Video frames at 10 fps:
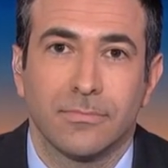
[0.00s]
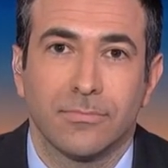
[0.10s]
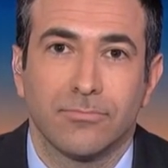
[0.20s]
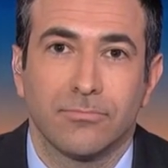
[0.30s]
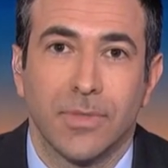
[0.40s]

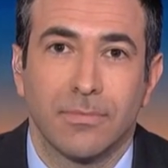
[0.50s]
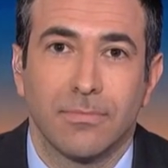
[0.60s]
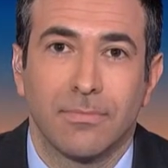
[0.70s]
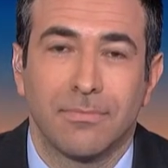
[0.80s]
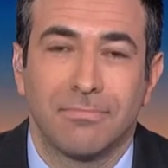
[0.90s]

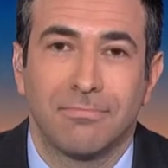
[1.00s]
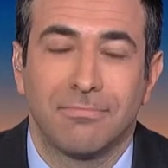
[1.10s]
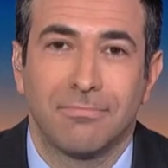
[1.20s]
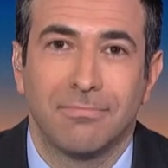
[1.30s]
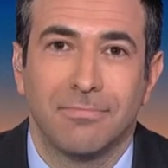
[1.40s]

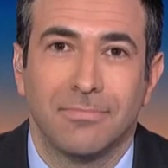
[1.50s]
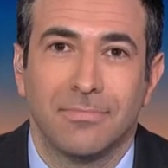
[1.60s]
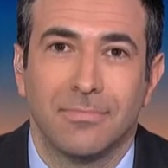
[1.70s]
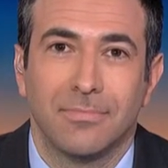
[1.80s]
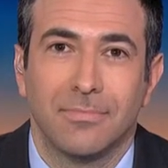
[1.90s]

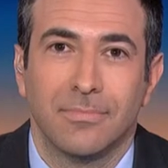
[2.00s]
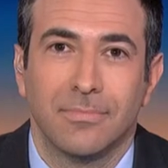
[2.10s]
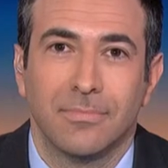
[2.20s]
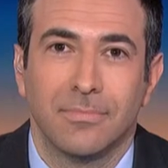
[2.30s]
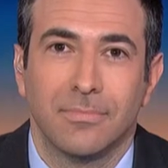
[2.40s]

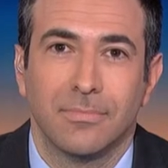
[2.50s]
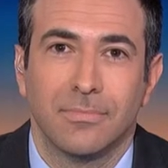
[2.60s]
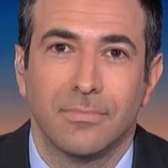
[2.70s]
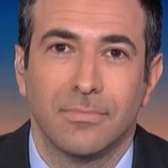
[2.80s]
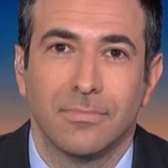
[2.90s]

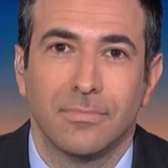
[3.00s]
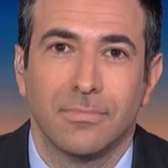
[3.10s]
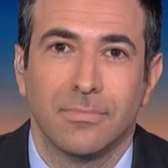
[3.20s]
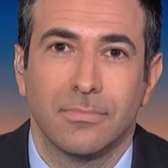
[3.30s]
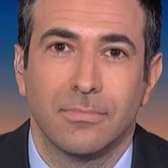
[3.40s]

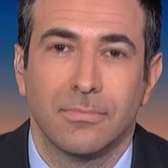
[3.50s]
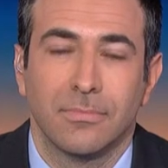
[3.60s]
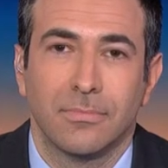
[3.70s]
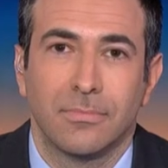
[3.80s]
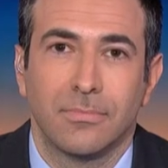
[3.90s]

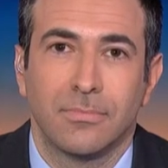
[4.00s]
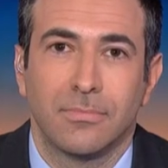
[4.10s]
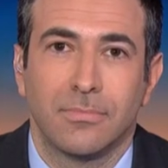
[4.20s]
[no speech]